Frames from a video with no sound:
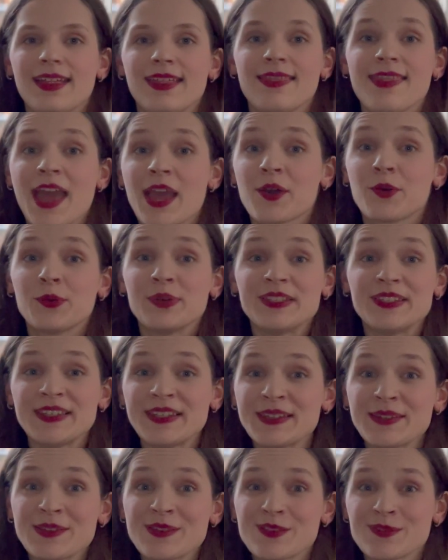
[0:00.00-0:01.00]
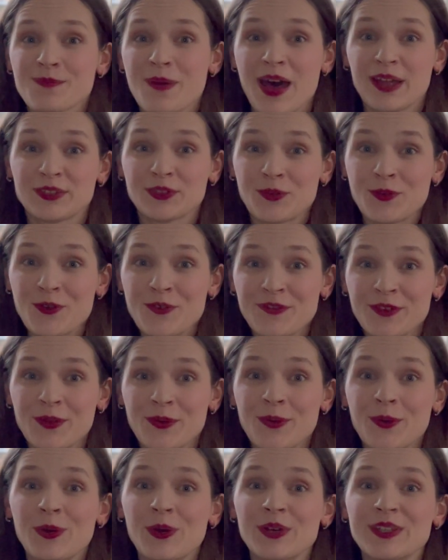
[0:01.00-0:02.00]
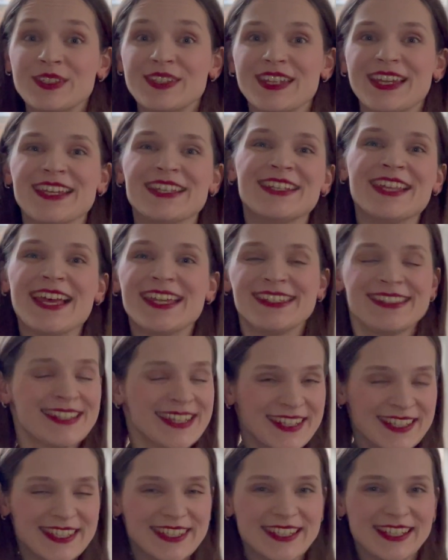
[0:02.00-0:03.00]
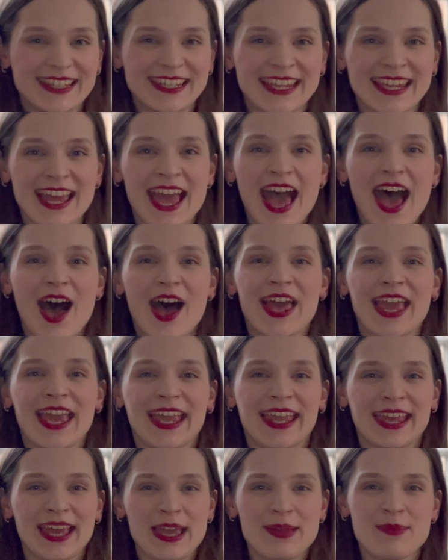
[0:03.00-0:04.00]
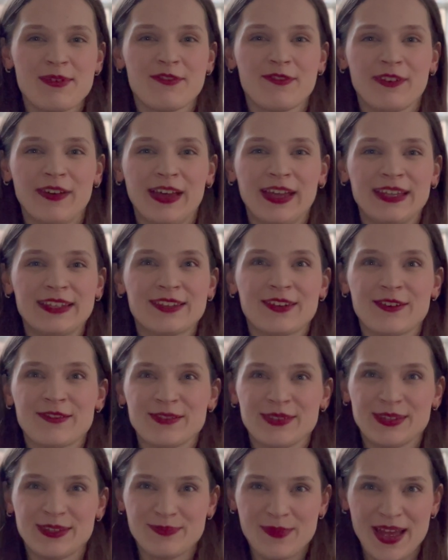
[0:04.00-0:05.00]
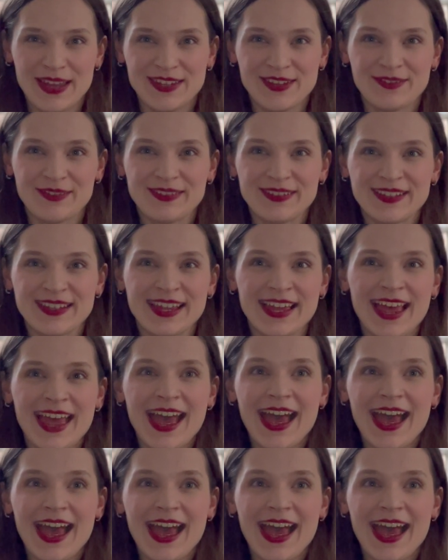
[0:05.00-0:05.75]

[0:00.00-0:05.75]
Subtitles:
The QYZN Smart Oven course is essentially a gamified ovens manual,